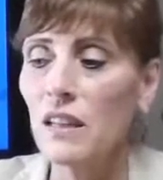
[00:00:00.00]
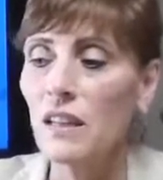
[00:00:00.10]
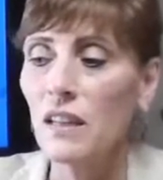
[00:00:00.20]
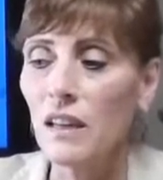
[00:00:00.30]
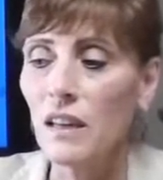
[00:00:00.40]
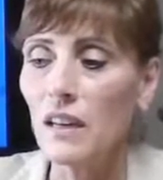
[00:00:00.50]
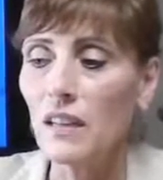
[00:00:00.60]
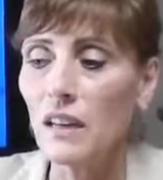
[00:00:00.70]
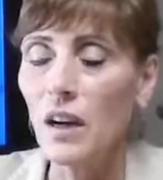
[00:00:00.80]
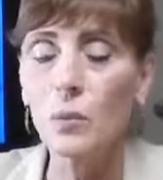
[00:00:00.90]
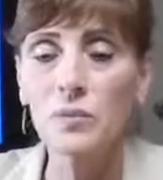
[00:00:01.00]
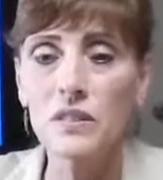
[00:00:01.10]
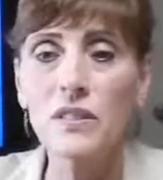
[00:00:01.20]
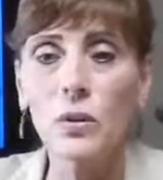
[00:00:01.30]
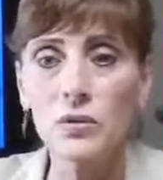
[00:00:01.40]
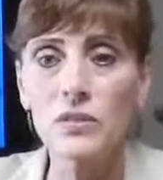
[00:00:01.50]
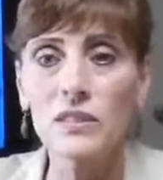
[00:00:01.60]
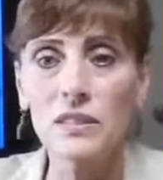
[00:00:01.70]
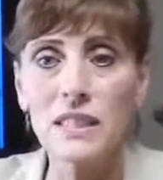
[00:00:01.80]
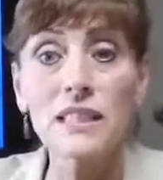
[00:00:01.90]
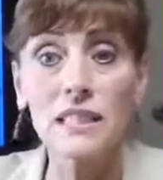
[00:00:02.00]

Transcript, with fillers: uh, helps those T